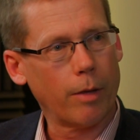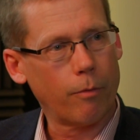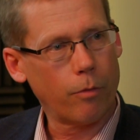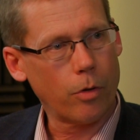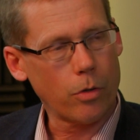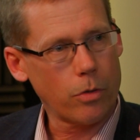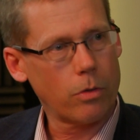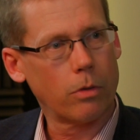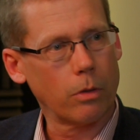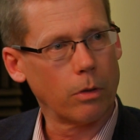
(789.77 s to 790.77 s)
that
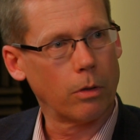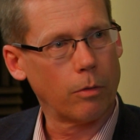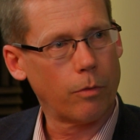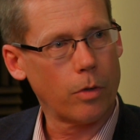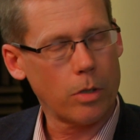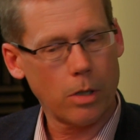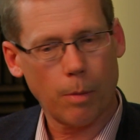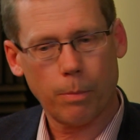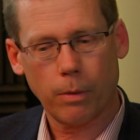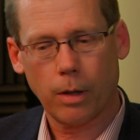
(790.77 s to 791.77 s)
first, you know, the first
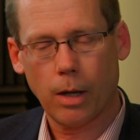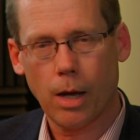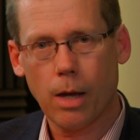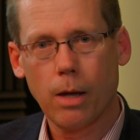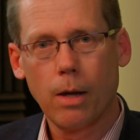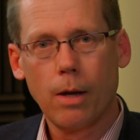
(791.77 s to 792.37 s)
step in AA,